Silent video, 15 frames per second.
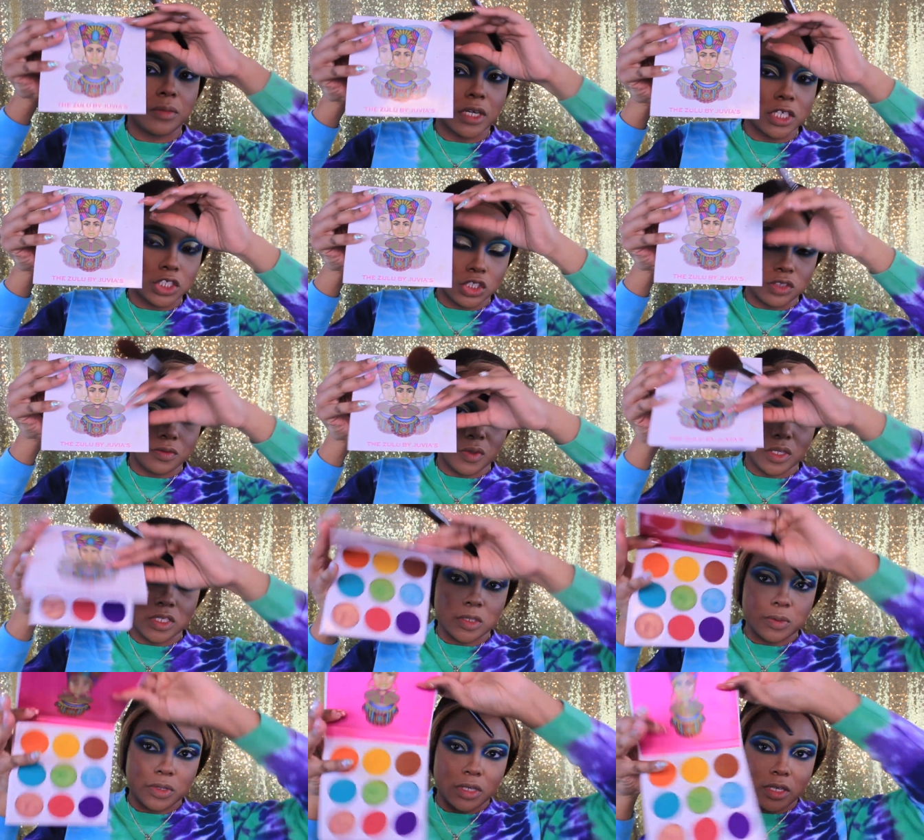by
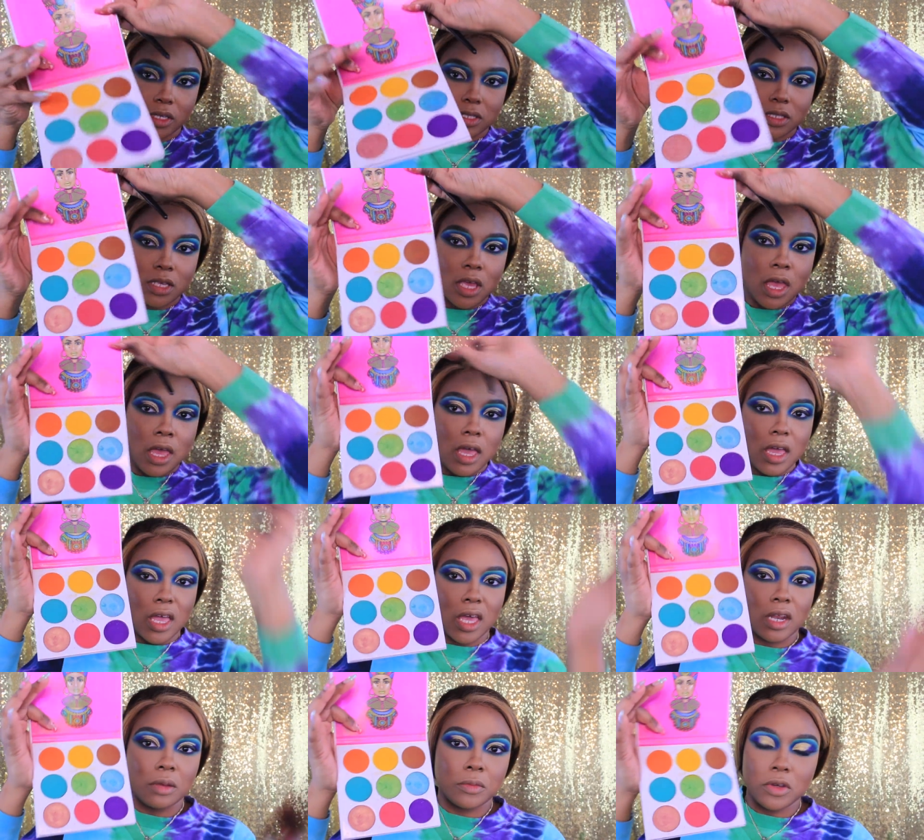Juvia's Place.
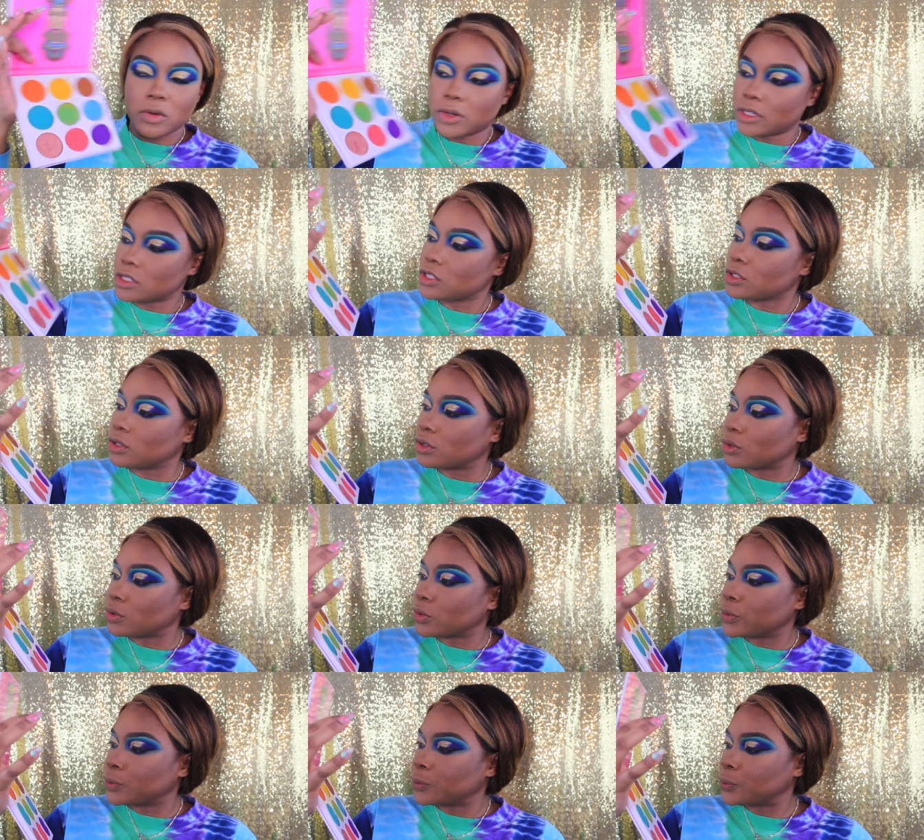And I'm going
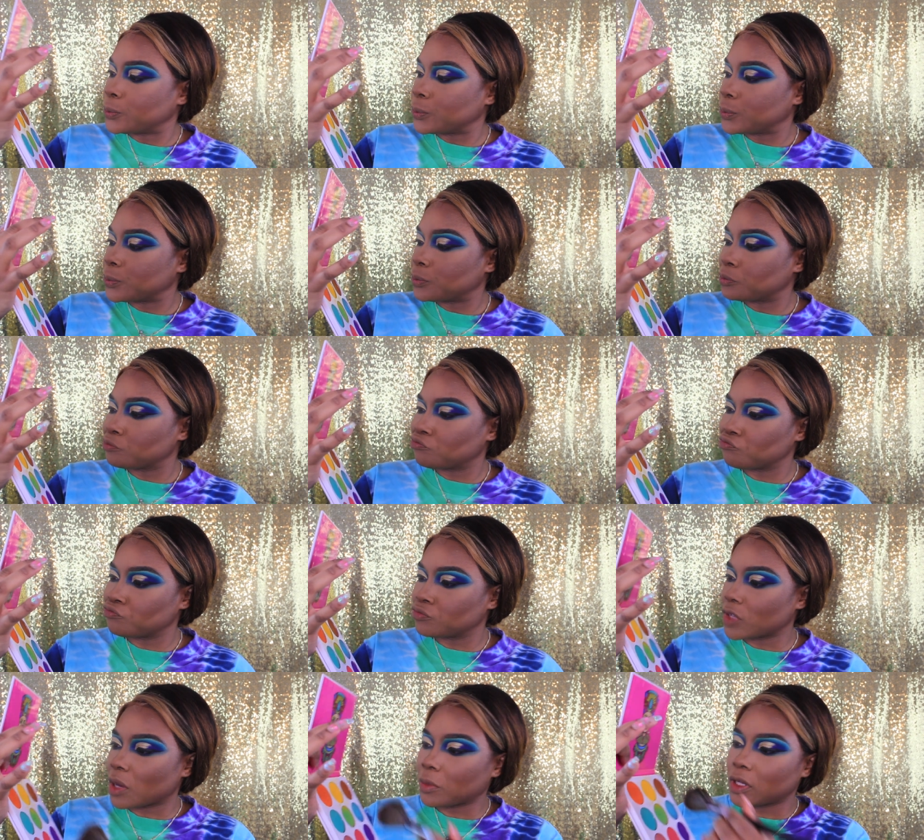to,
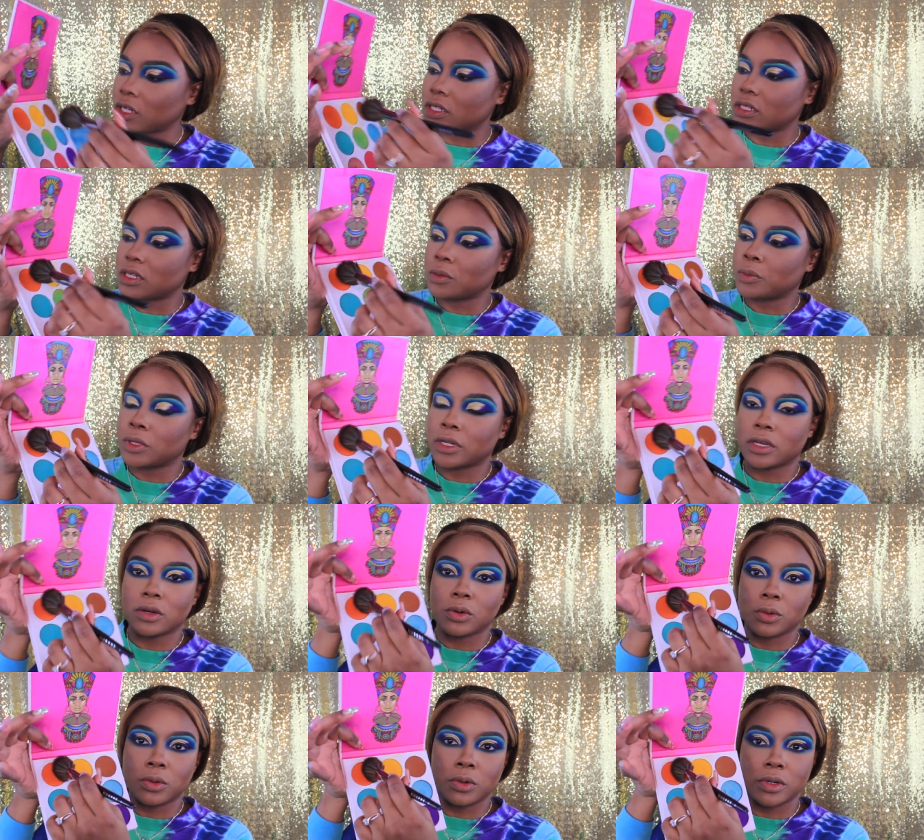I'm going to dip in that
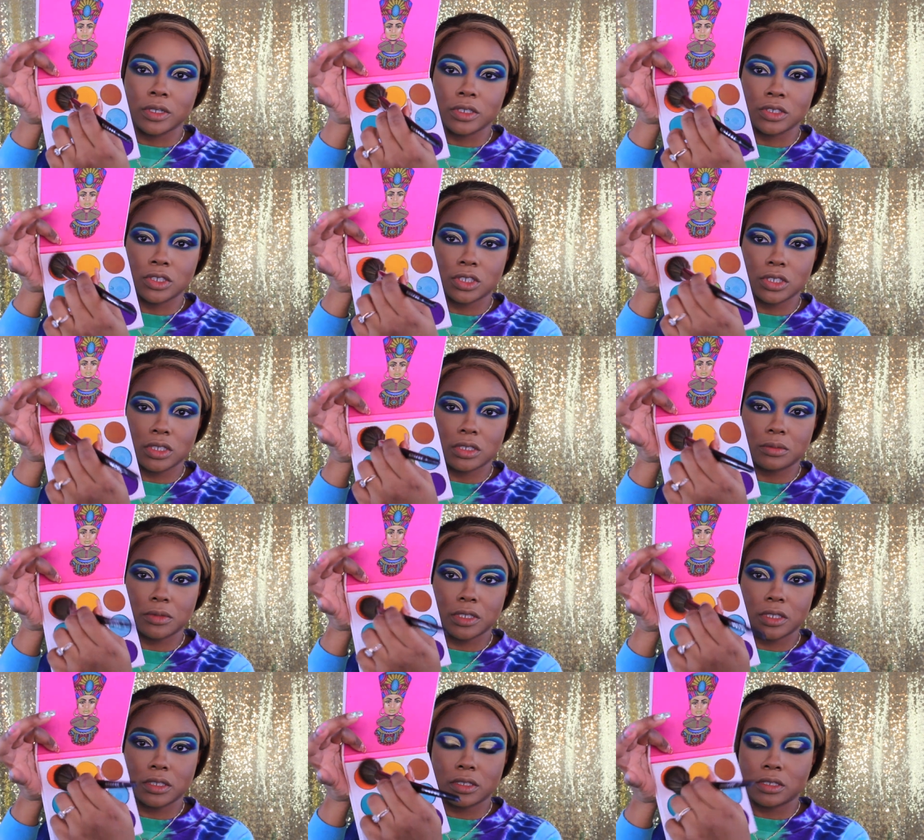orange up
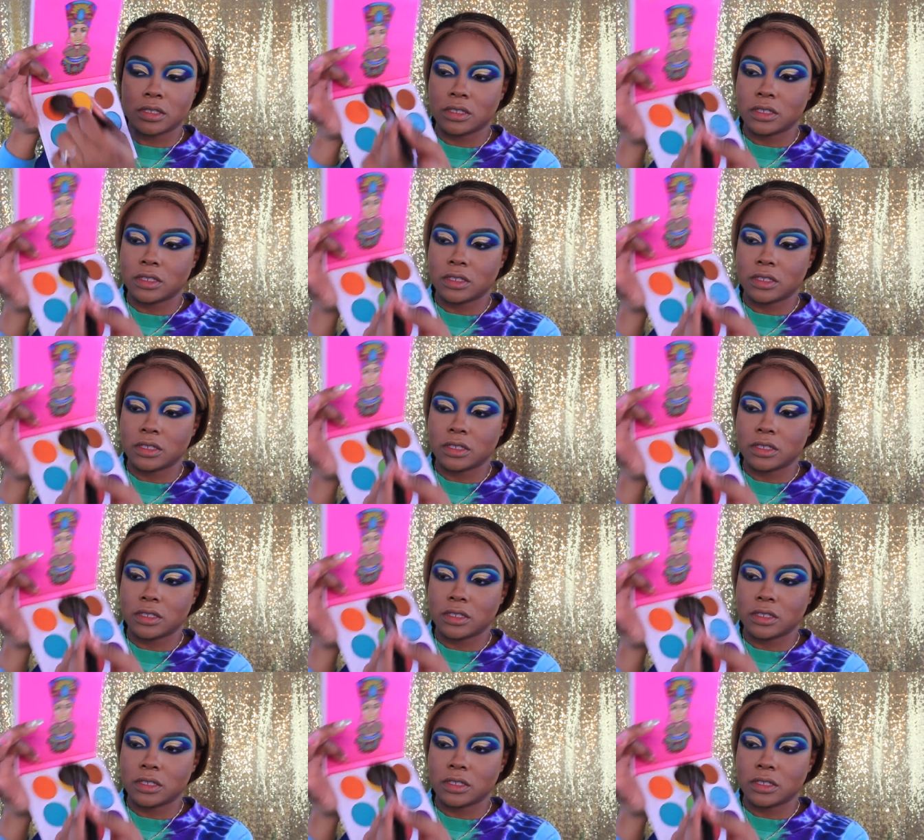there.